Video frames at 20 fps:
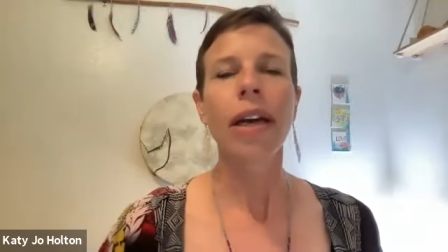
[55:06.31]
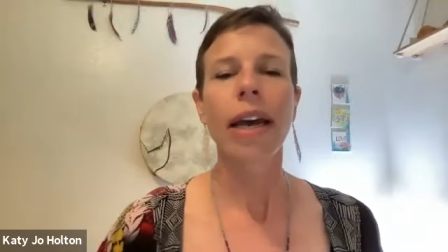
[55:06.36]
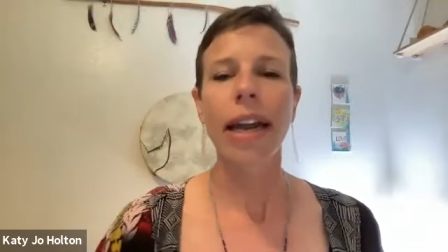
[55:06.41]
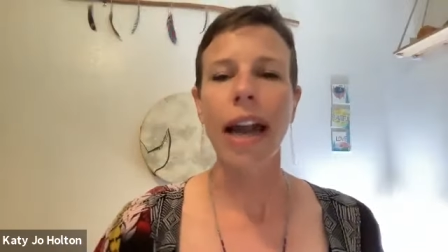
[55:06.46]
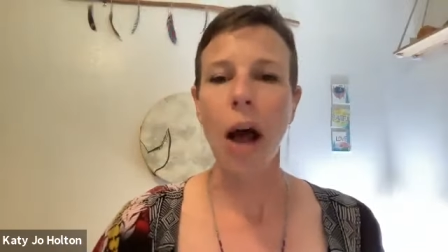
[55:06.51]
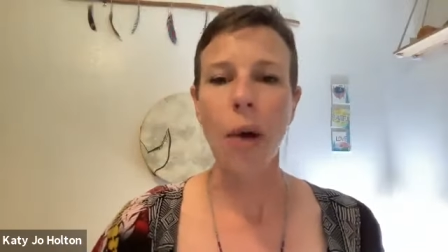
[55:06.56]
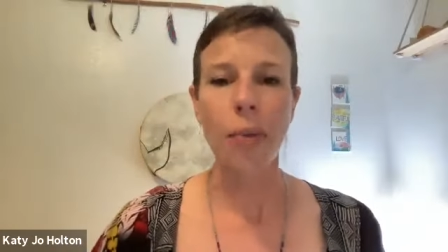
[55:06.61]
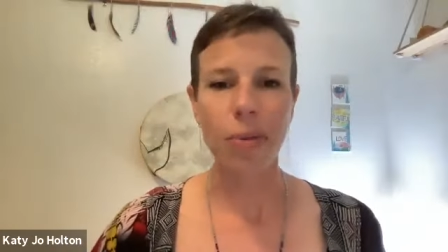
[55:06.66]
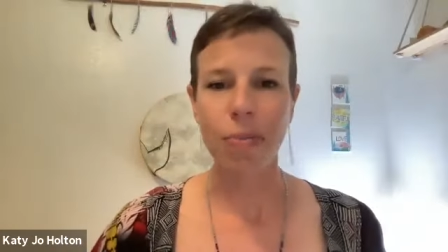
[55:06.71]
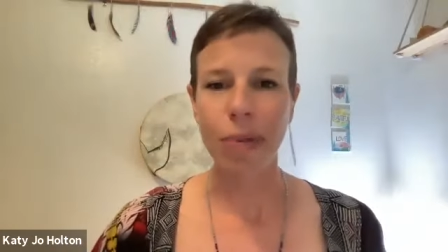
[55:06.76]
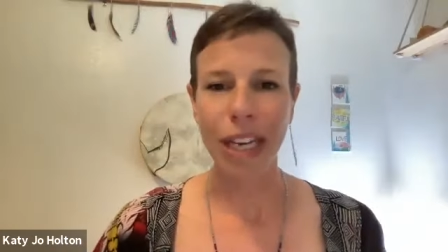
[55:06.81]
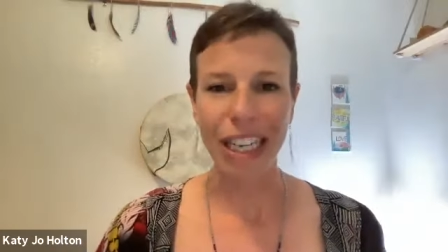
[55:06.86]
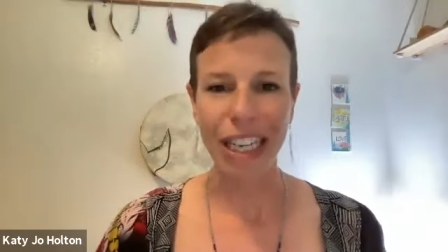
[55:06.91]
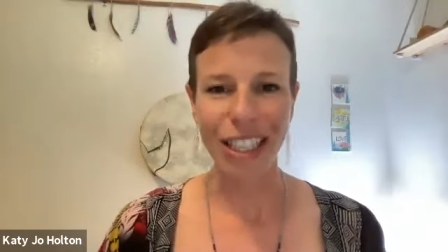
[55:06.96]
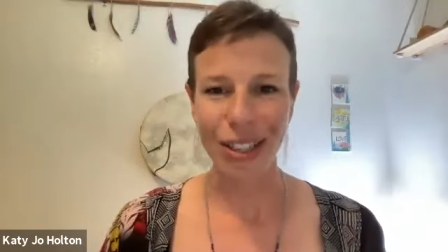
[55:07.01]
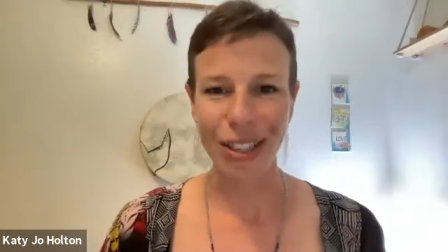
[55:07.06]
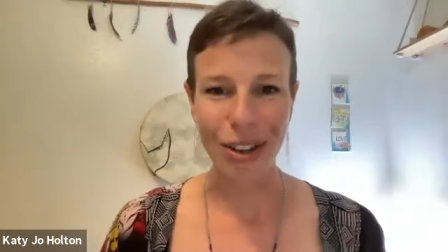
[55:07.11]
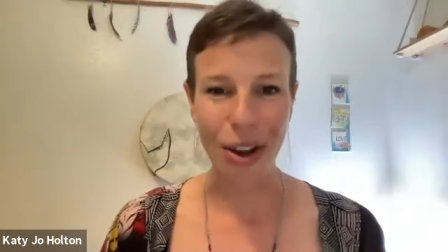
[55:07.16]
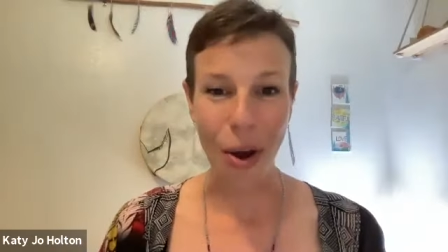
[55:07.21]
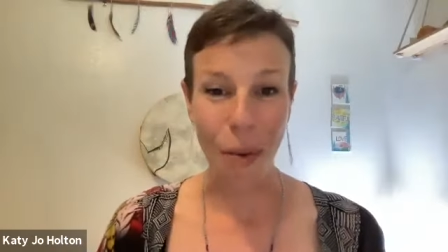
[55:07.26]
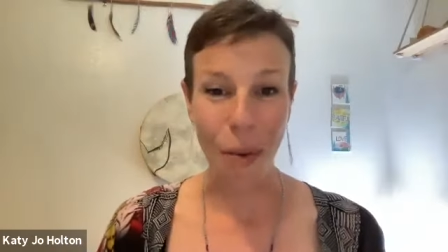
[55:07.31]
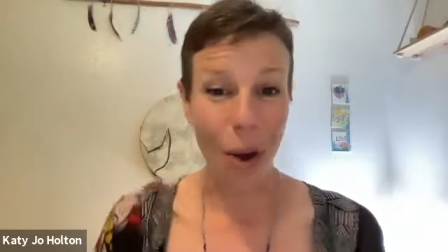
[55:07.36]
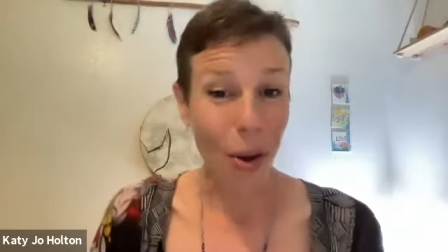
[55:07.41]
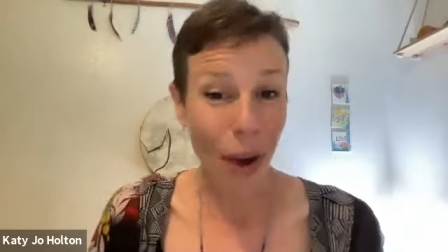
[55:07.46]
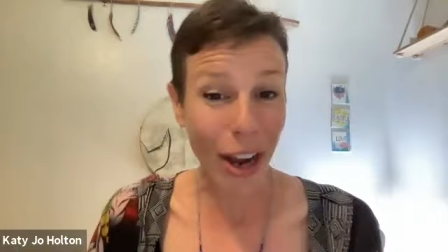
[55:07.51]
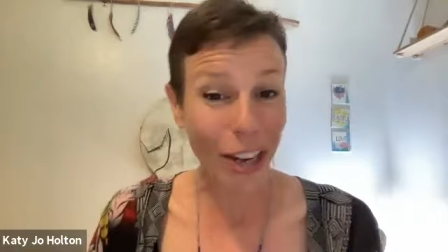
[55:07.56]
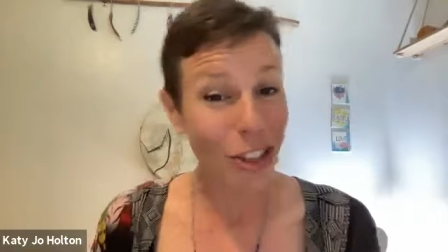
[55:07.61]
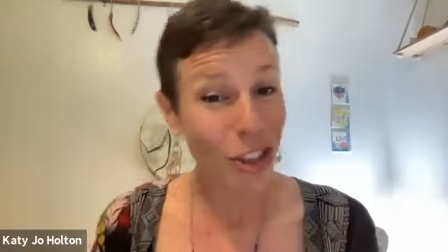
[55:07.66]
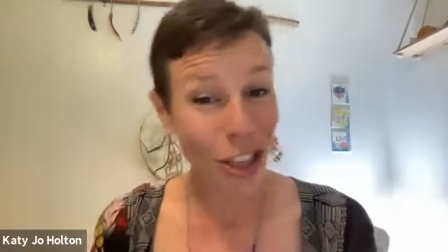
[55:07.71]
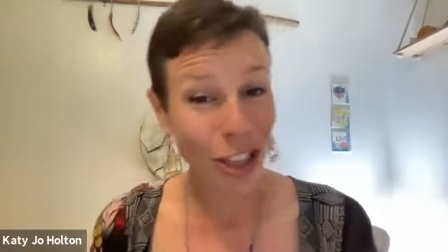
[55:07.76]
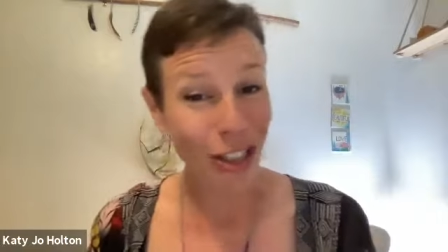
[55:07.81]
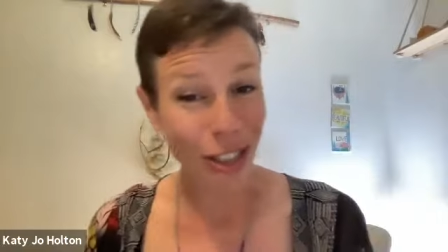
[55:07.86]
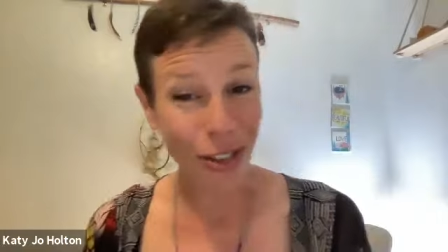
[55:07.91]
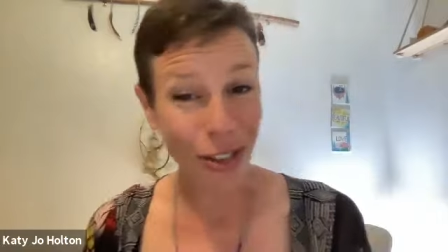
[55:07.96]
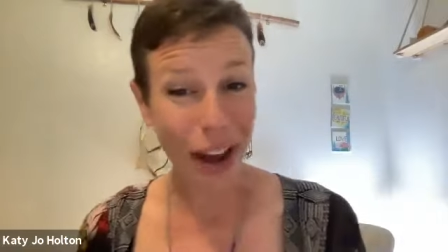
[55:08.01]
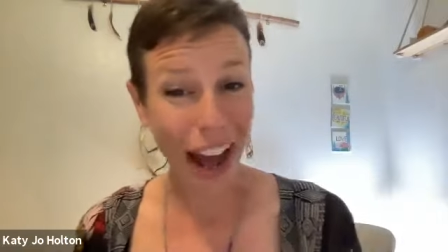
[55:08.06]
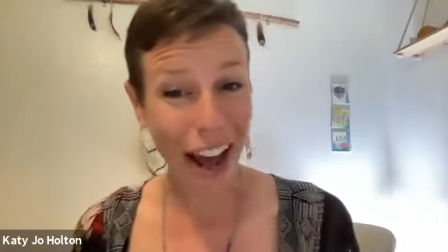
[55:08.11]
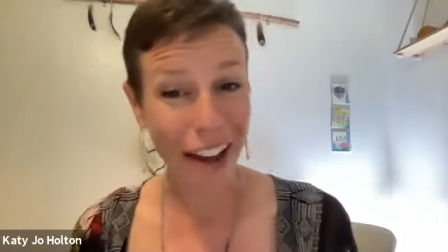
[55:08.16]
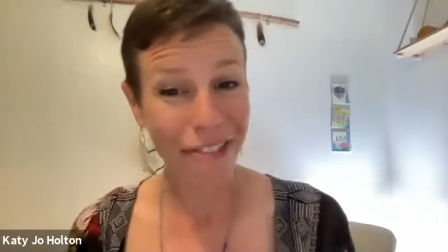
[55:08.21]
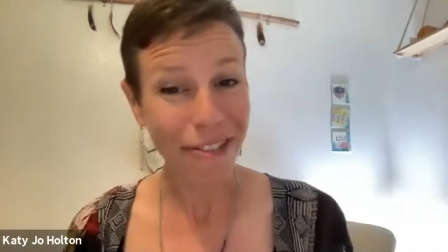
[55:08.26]
it helps me to know what questions
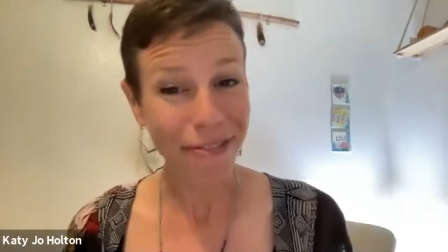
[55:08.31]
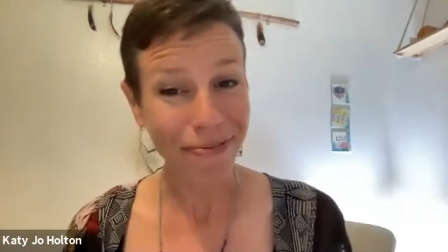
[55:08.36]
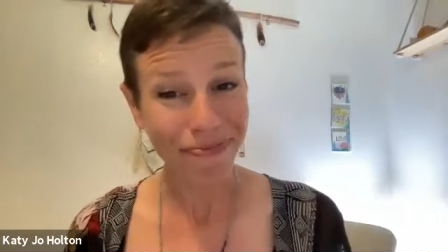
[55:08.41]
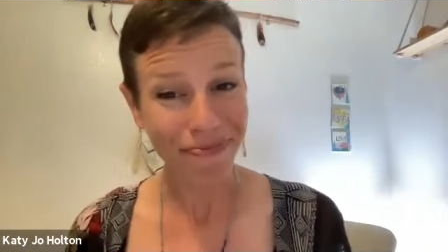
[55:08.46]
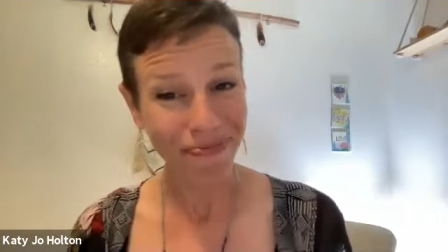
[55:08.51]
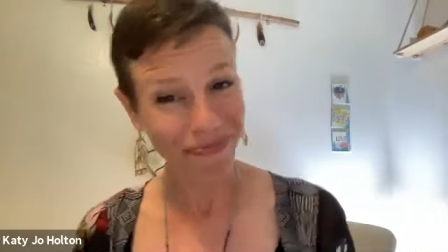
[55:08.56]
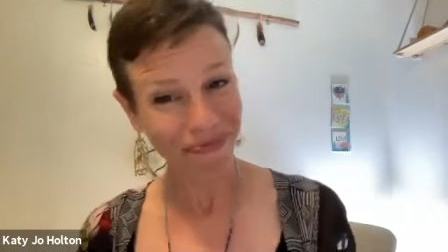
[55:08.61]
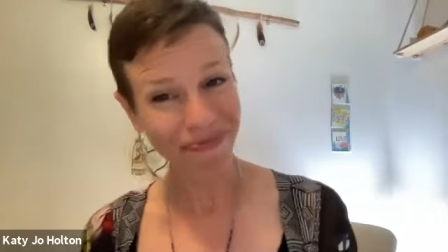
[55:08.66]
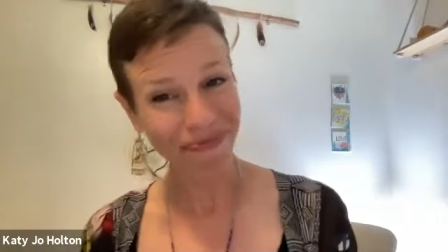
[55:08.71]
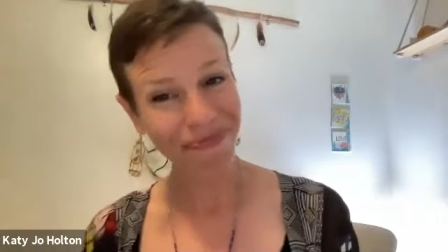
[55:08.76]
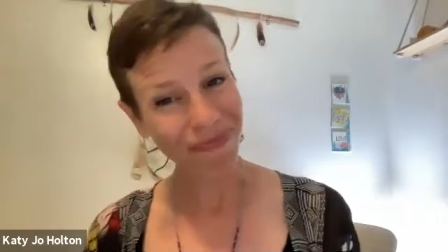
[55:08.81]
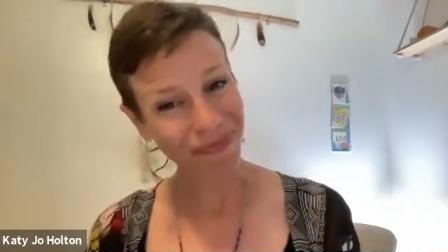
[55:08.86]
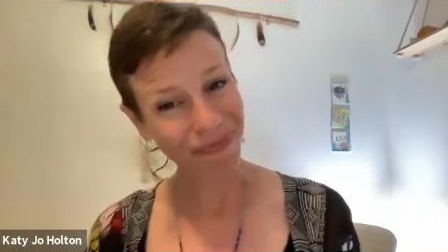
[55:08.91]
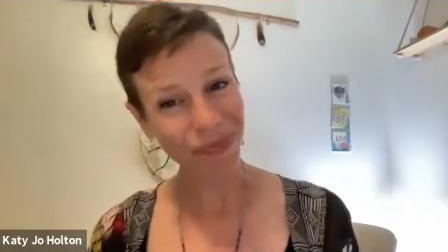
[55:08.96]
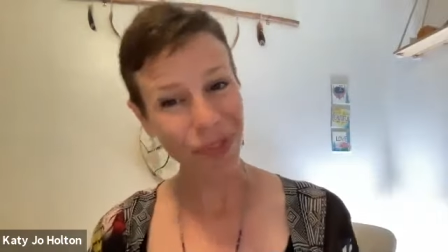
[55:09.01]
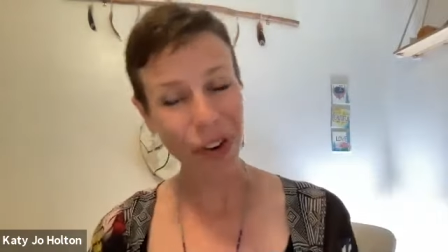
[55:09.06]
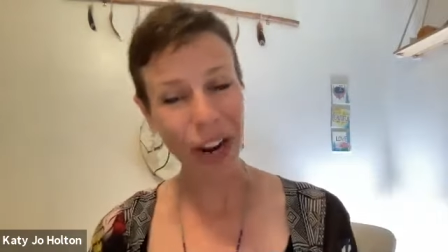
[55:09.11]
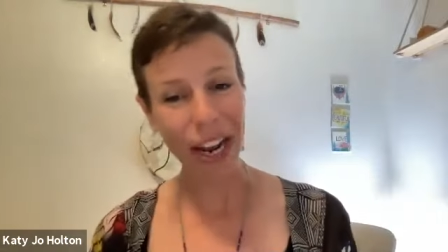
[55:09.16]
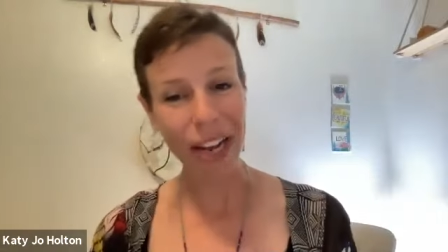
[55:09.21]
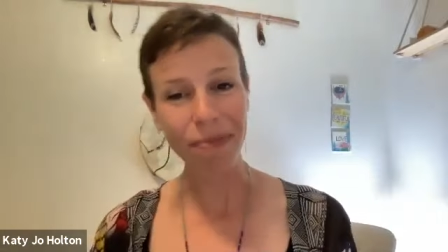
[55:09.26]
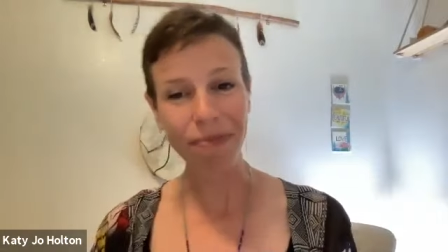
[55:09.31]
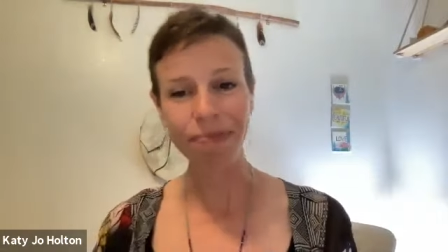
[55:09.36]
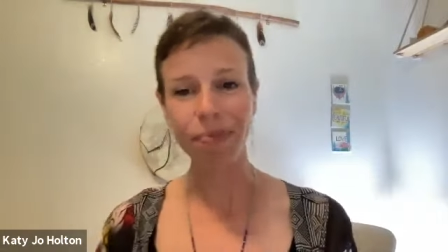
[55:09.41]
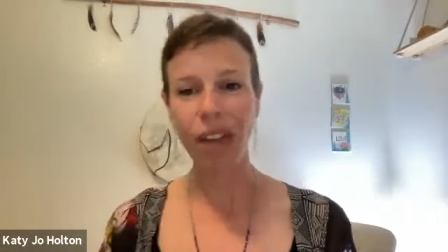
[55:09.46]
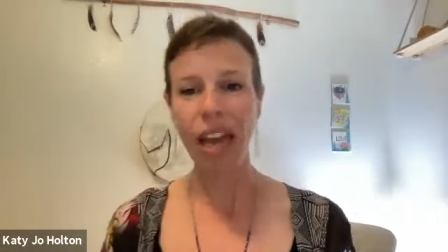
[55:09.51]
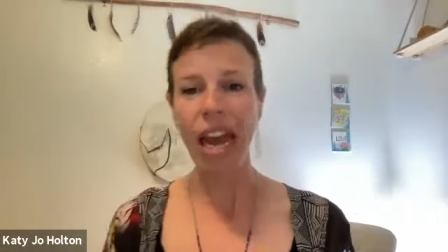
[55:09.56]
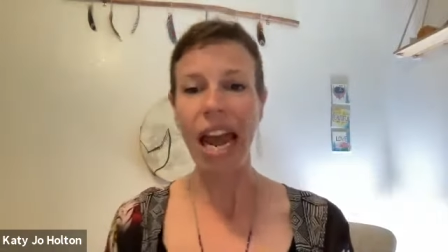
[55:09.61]
you have, right?